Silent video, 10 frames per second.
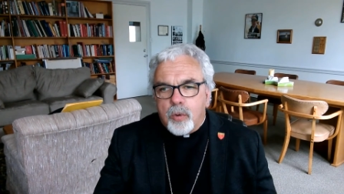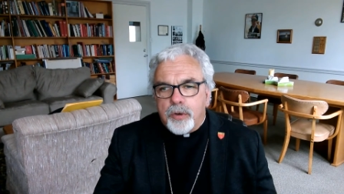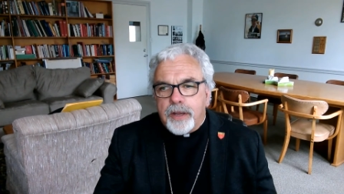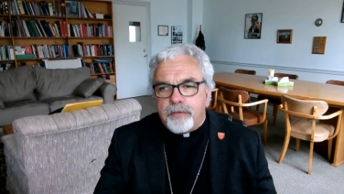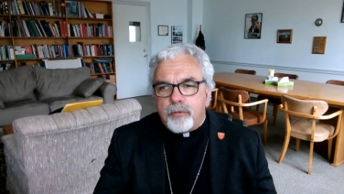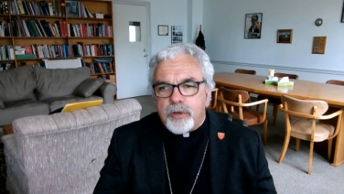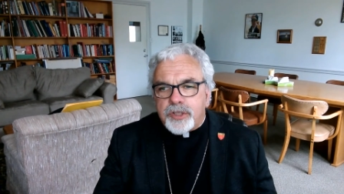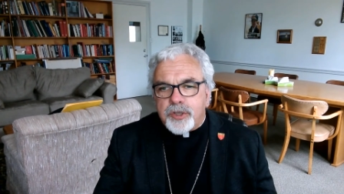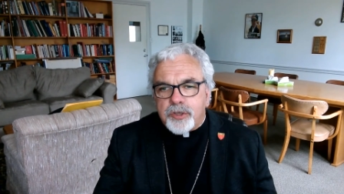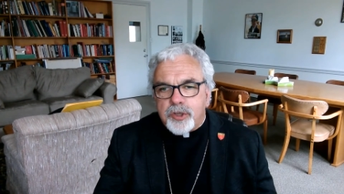or never
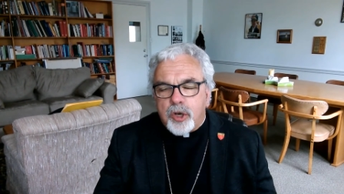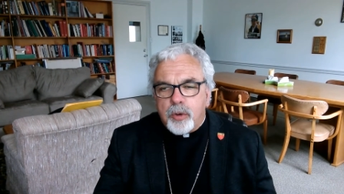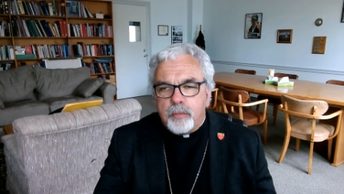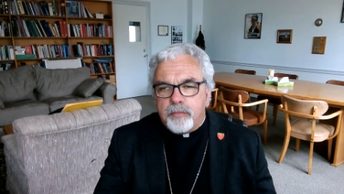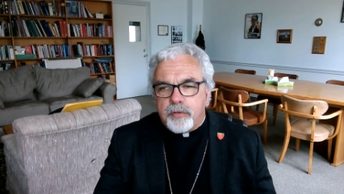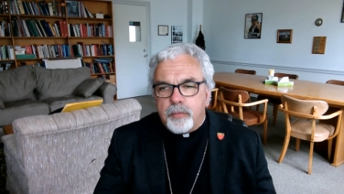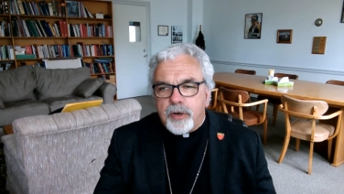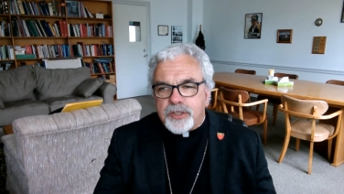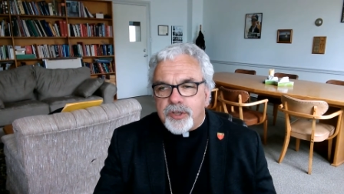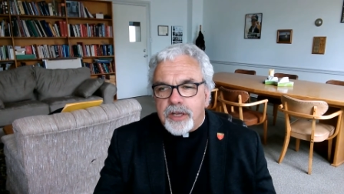returned home
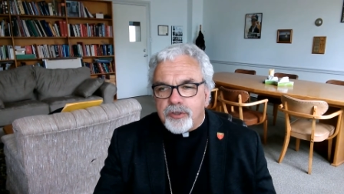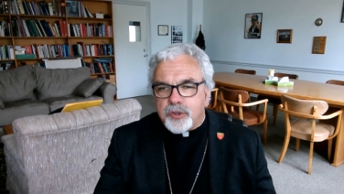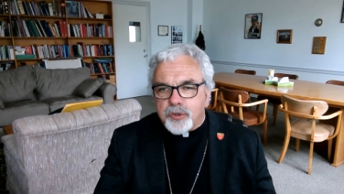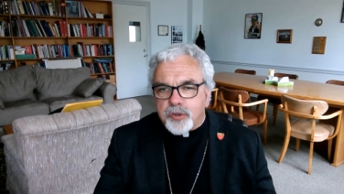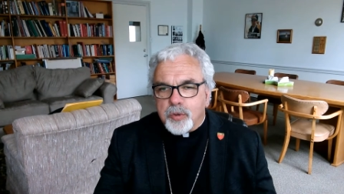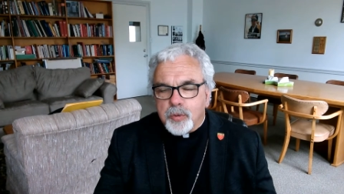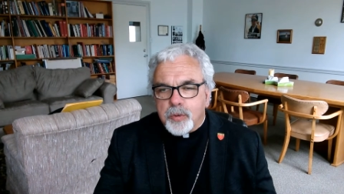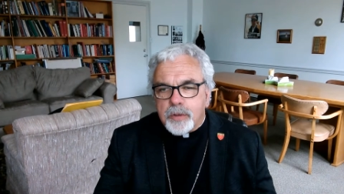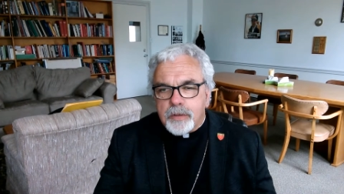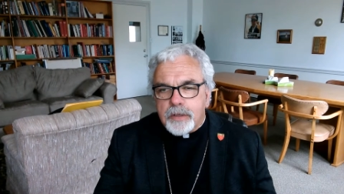from residential
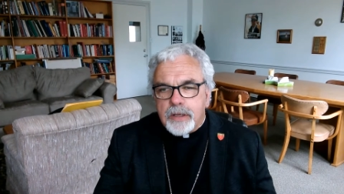school